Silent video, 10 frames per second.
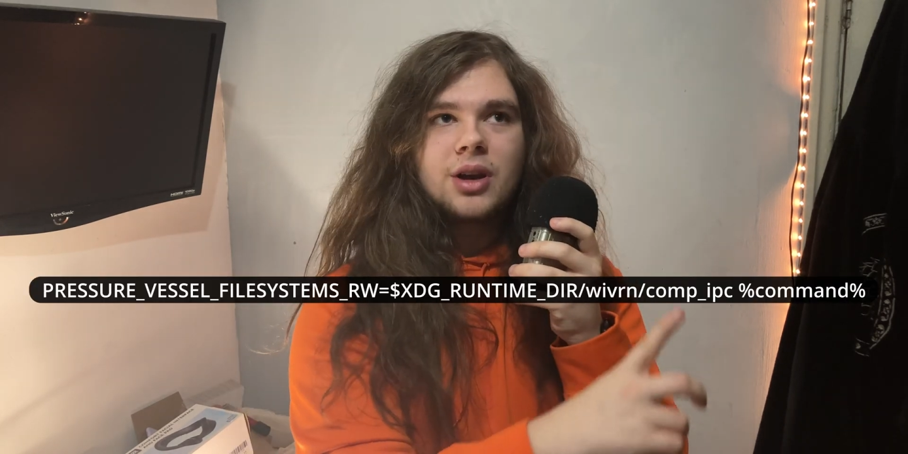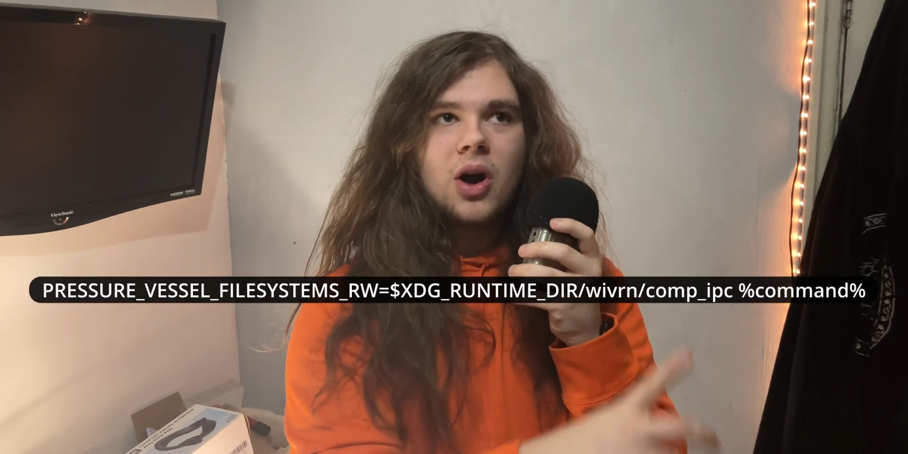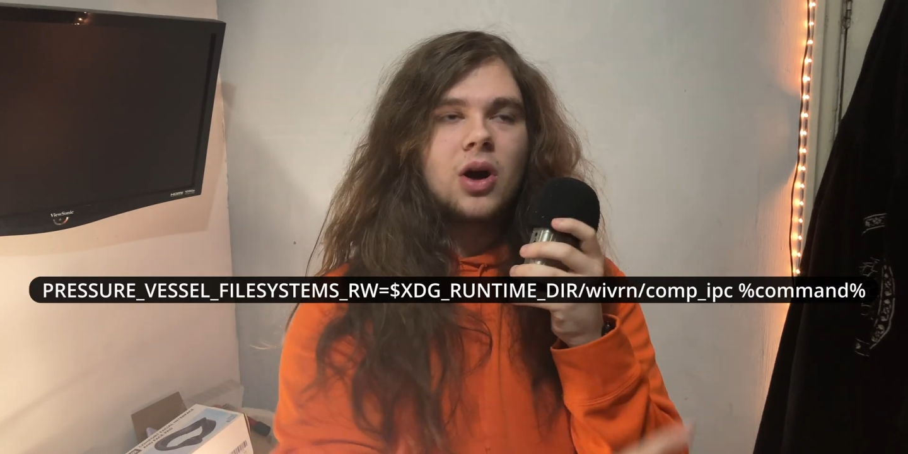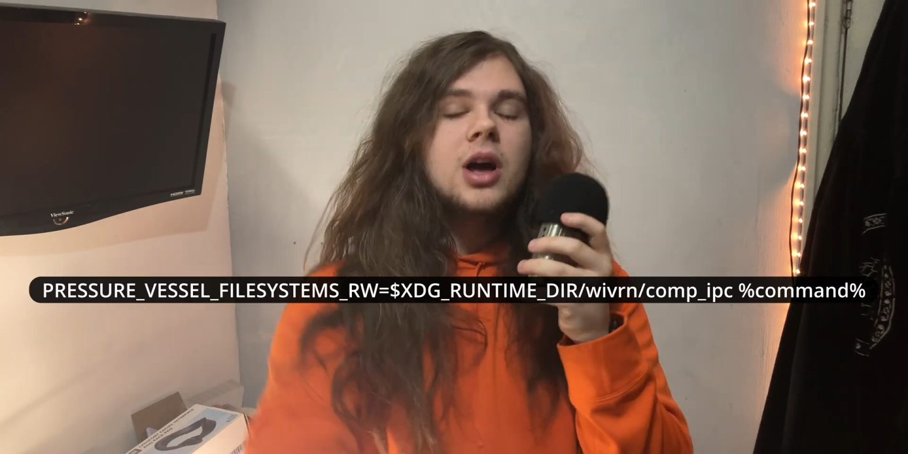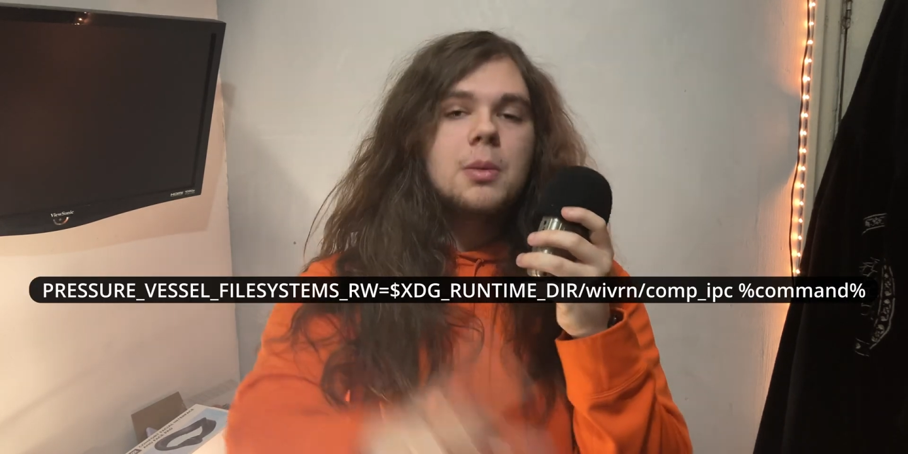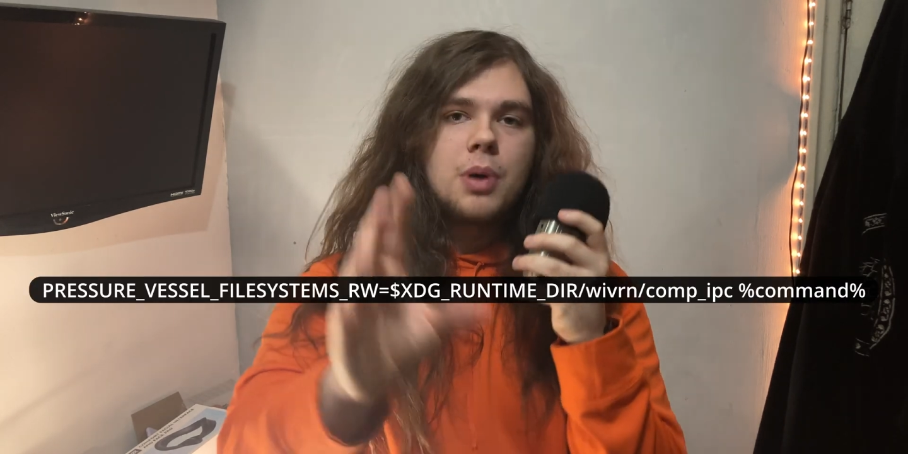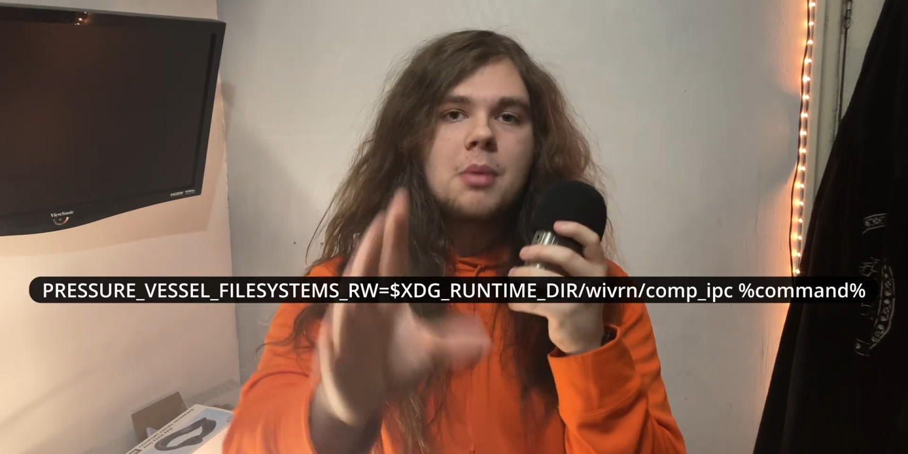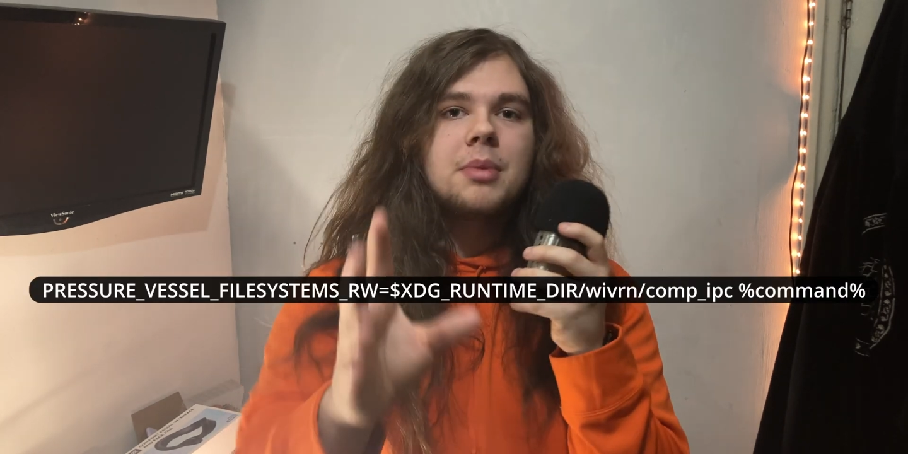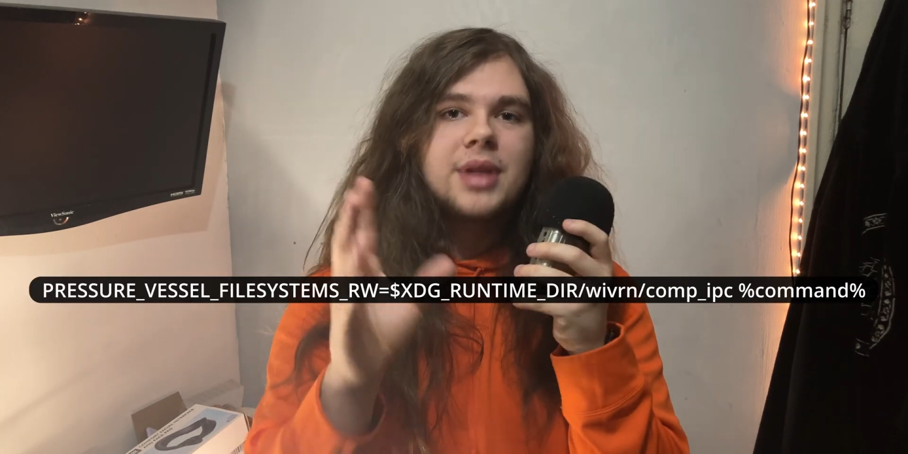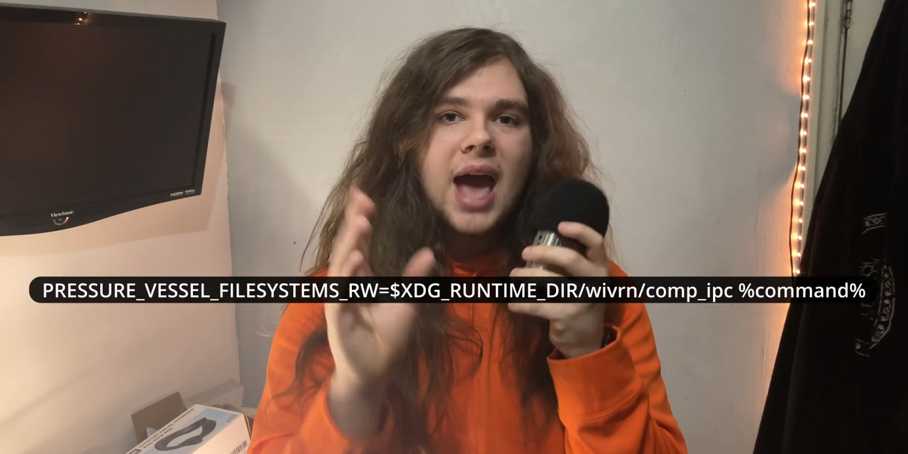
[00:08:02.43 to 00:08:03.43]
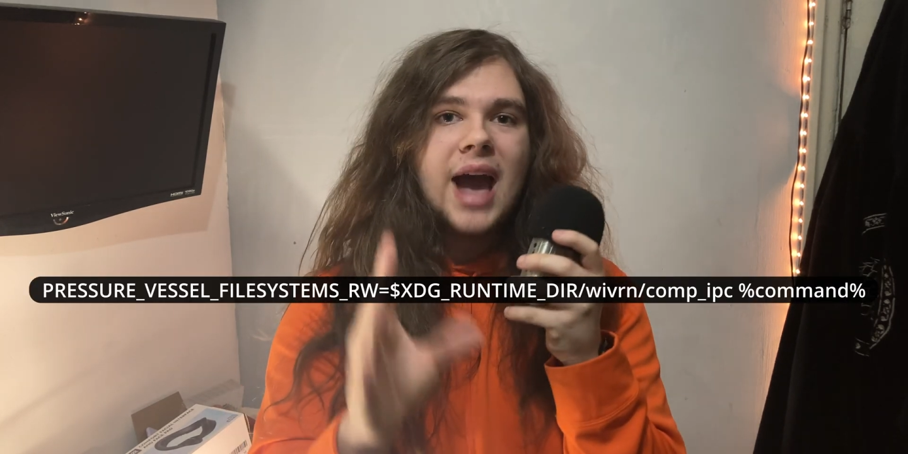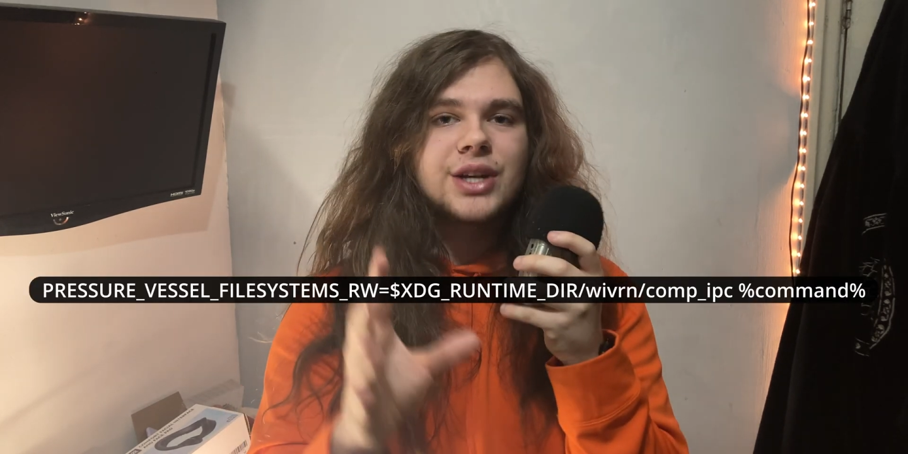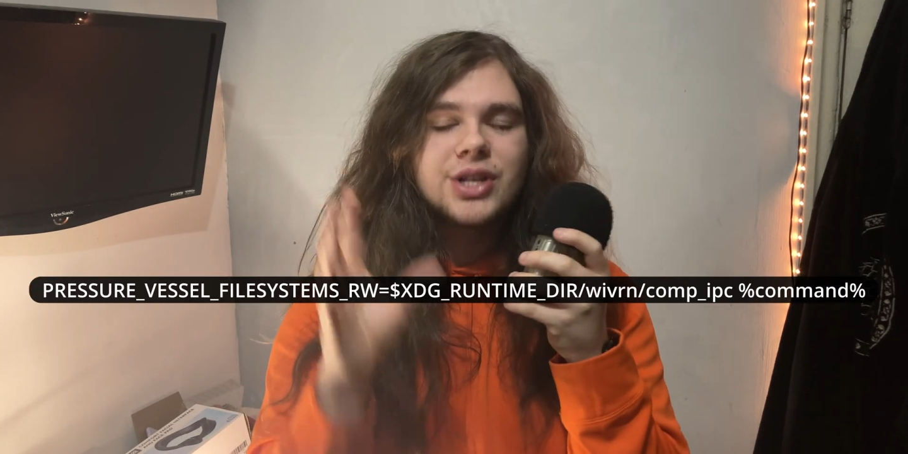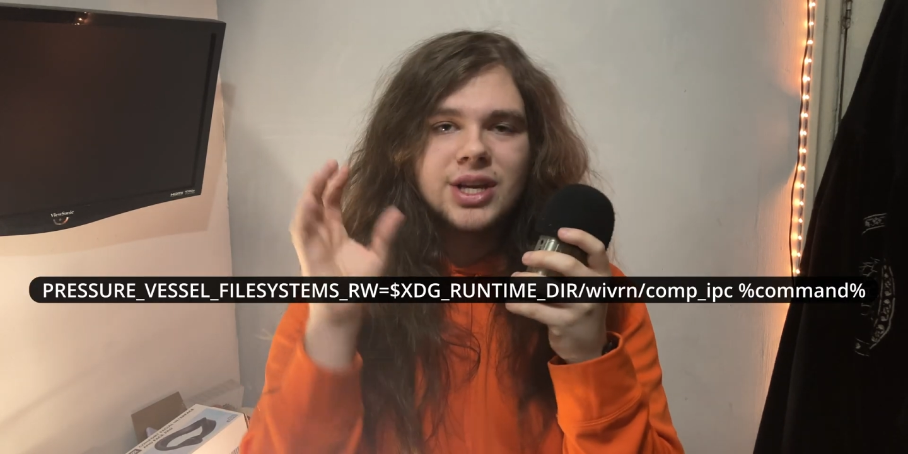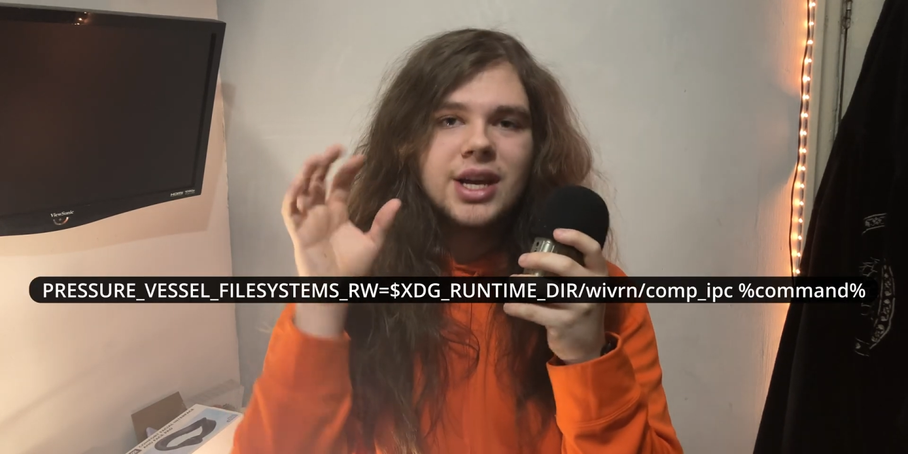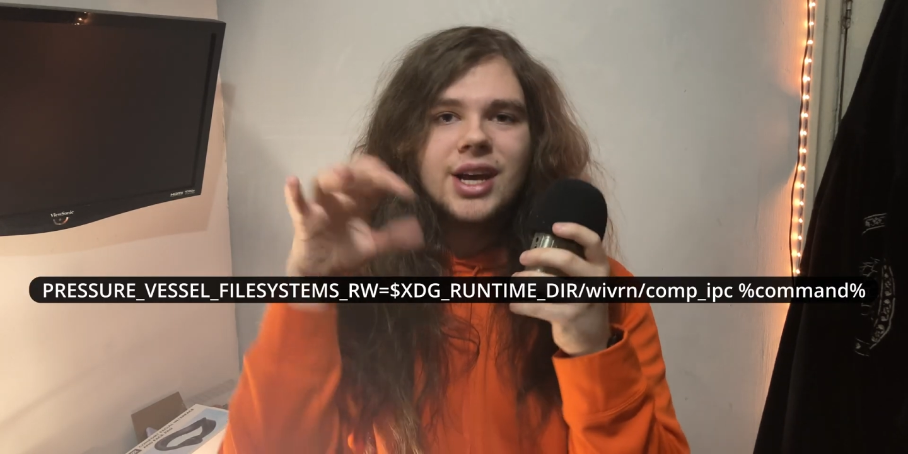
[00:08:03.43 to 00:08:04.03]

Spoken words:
or probably actually